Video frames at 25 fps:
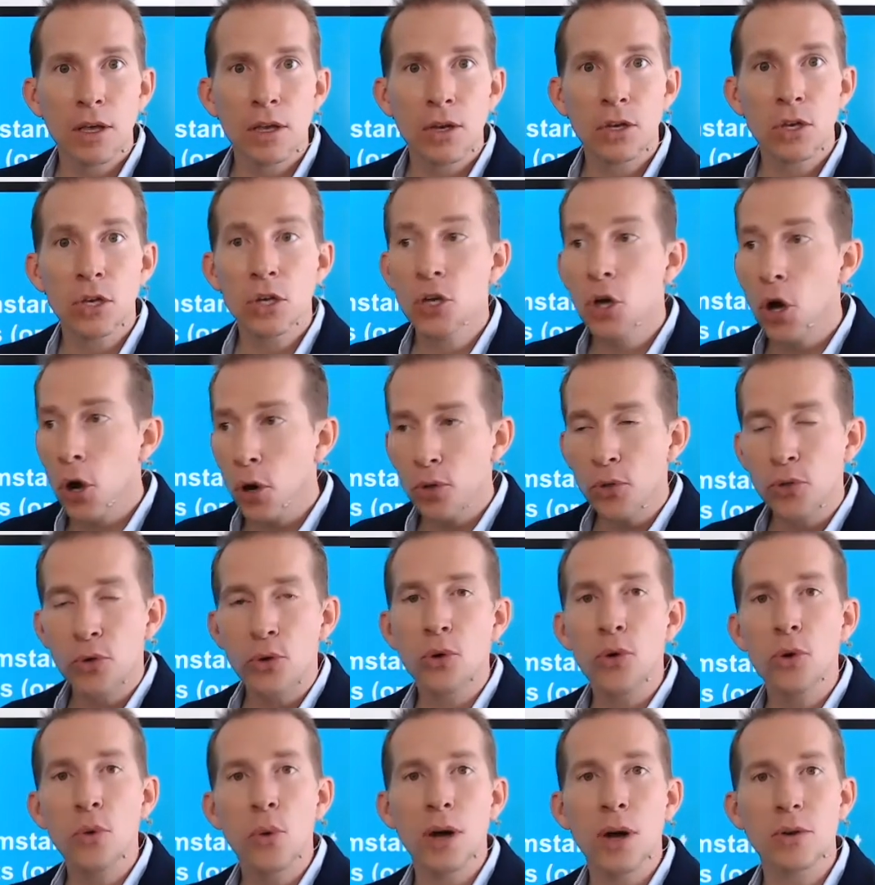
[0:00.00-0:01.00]
to go
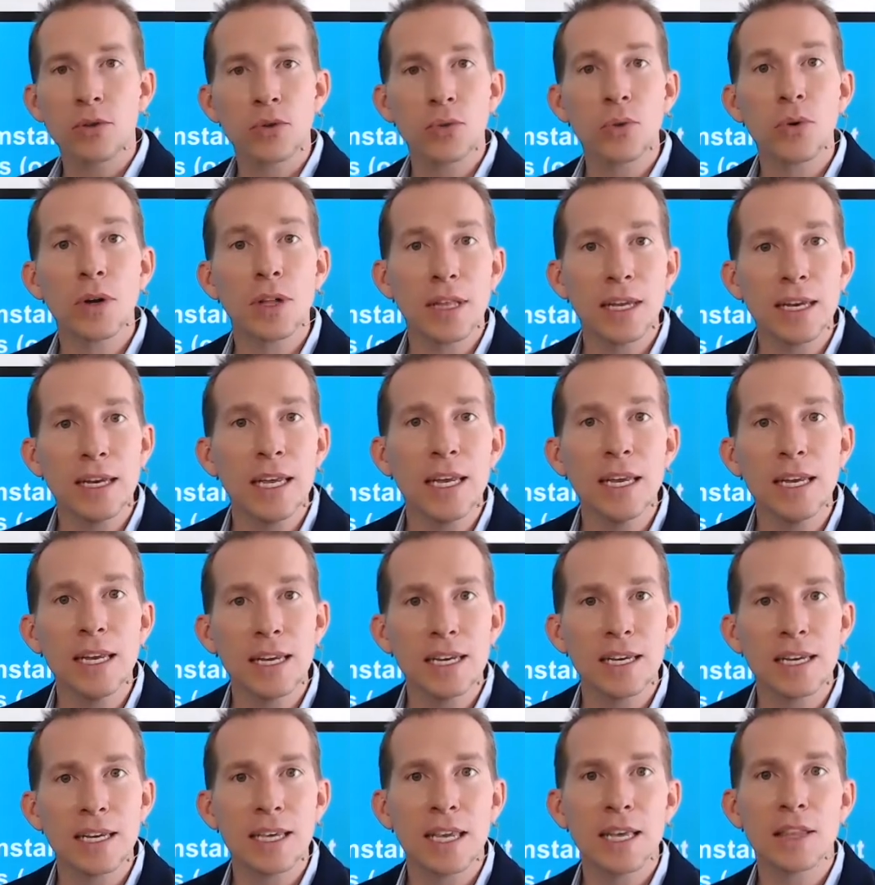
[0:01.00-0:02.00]
through what's really needed
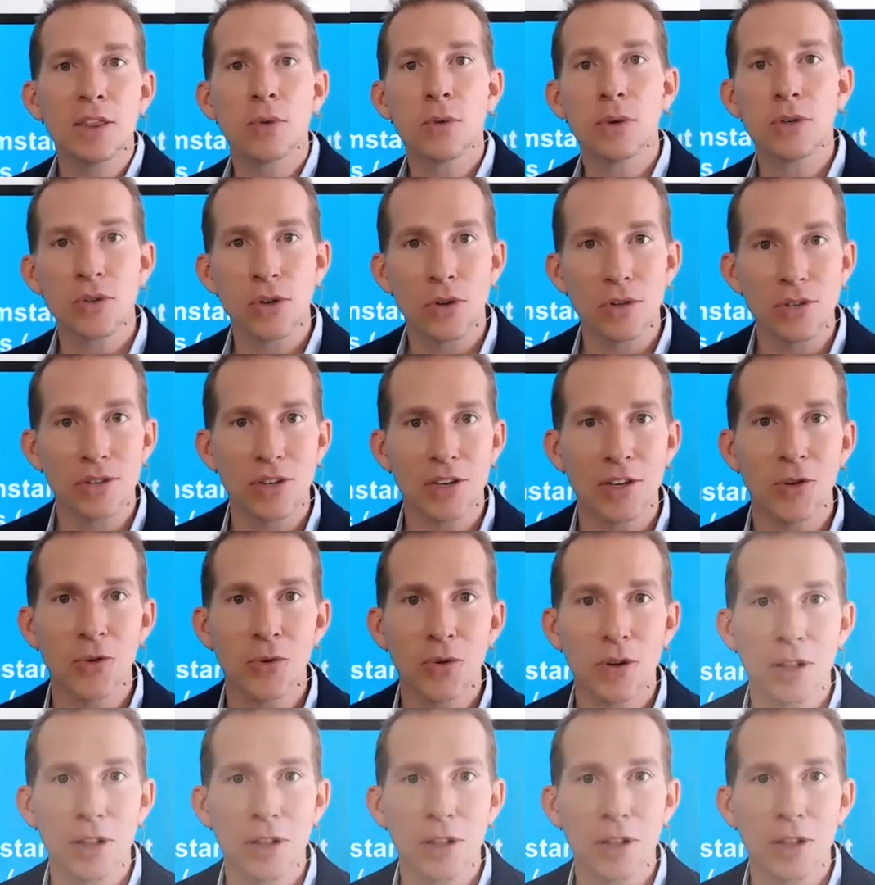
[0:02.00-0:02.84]
to get the results that you really